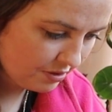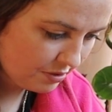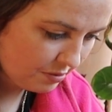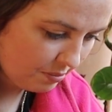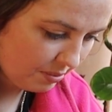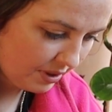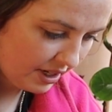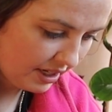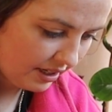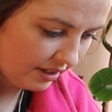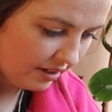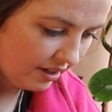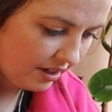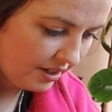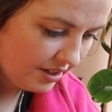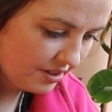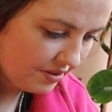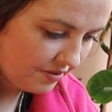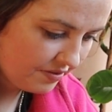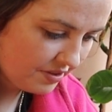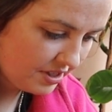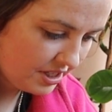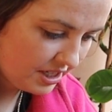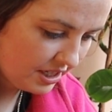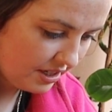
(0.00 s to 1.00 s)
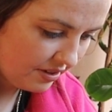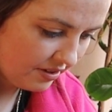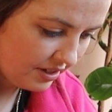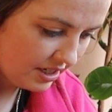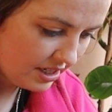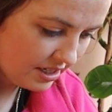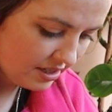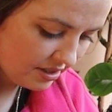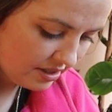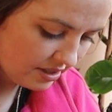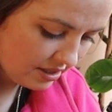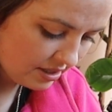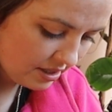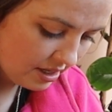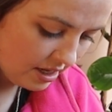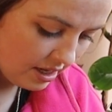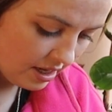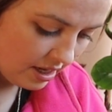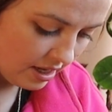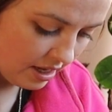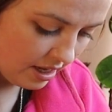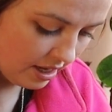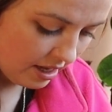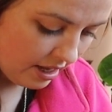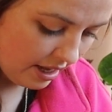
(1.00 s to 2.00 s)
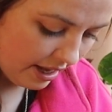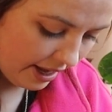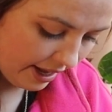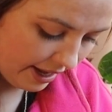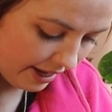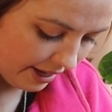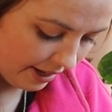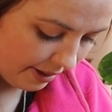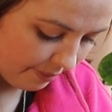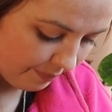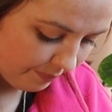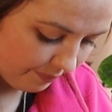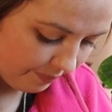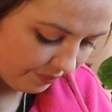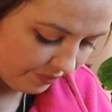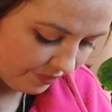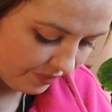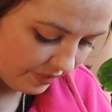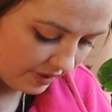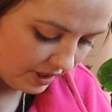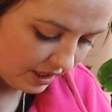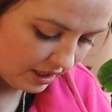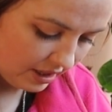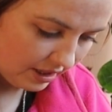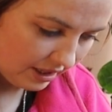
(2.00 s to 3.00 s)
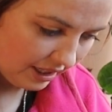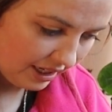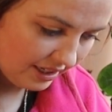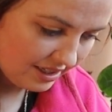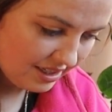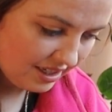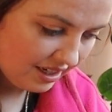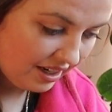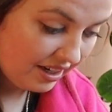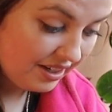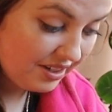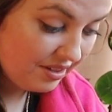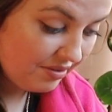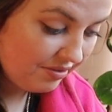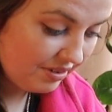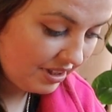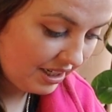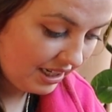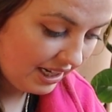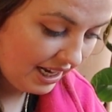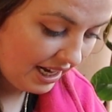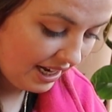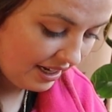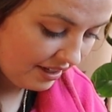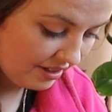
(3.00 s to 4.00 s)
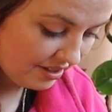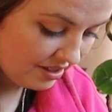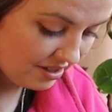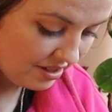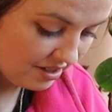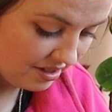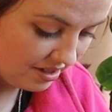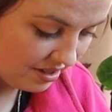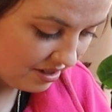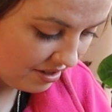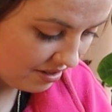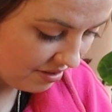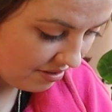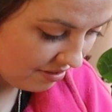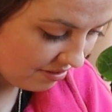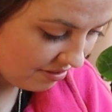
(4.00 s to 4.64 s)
spring kind of series. That's kind of the last